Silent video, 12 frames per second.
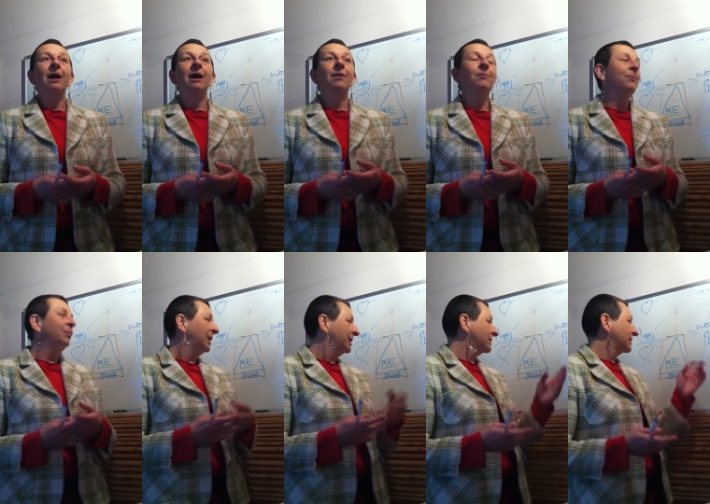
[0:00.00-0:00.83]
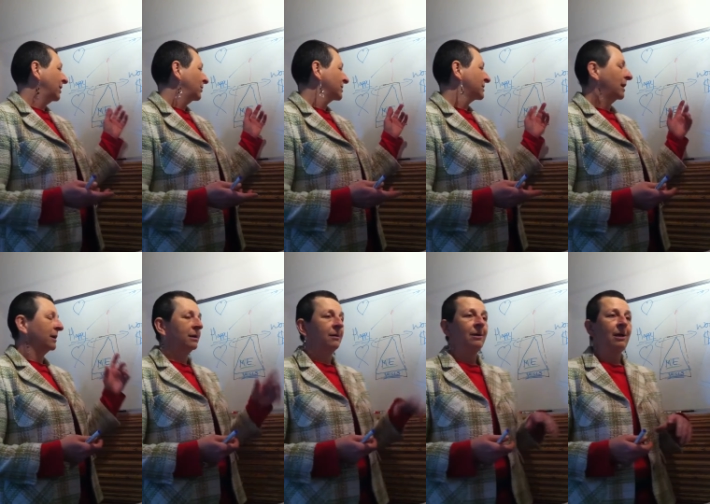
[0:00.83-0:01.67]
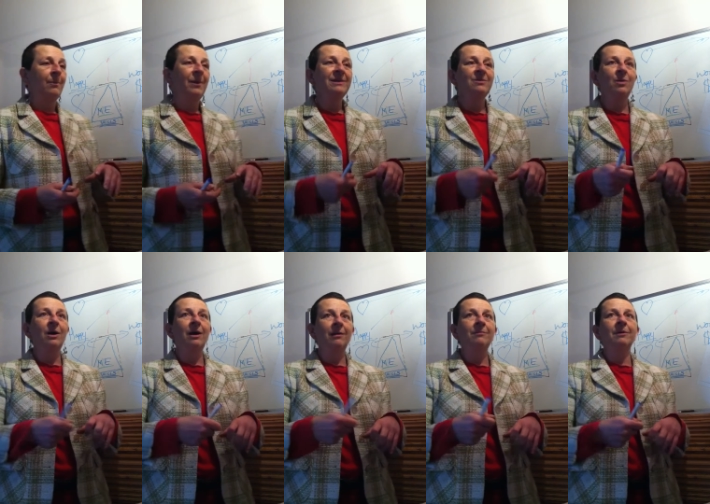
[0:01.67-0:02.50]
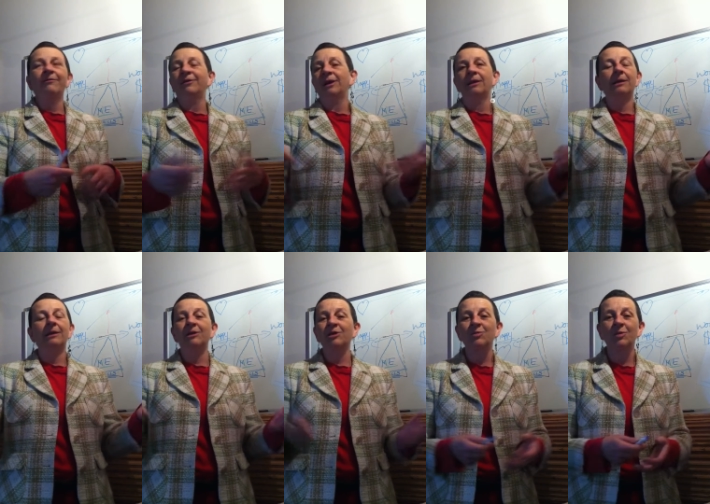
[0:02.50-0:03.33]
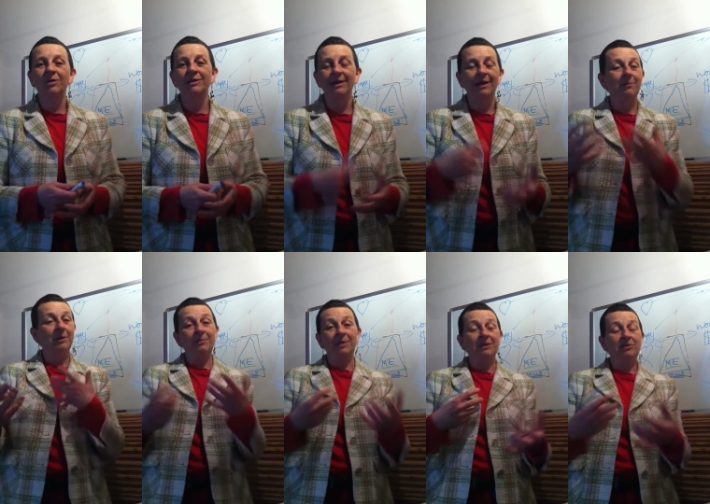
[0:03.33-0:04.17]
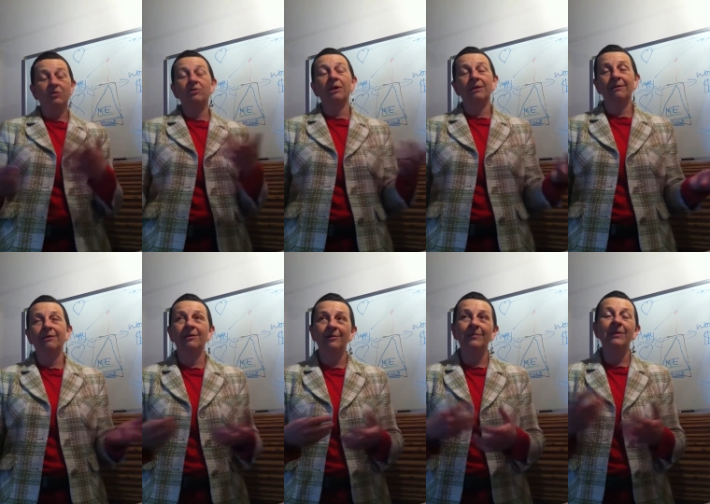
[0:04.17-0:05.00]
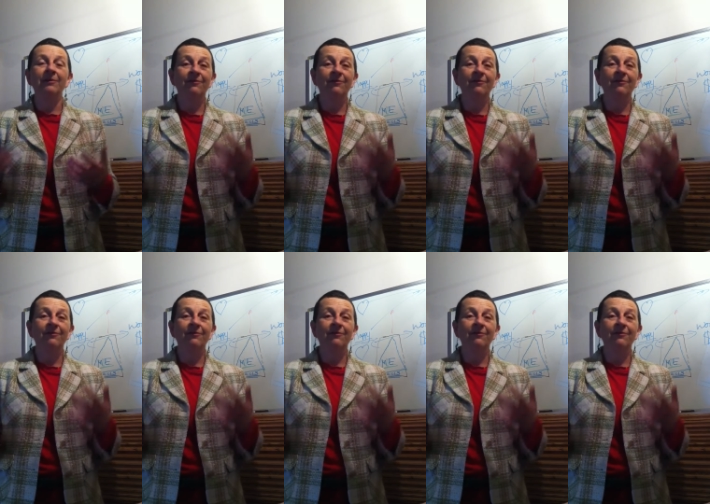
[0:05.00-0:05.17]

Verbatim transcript: Um, because I was like a, a passoir, I forget the English words now, I'm going to be, trying, you know,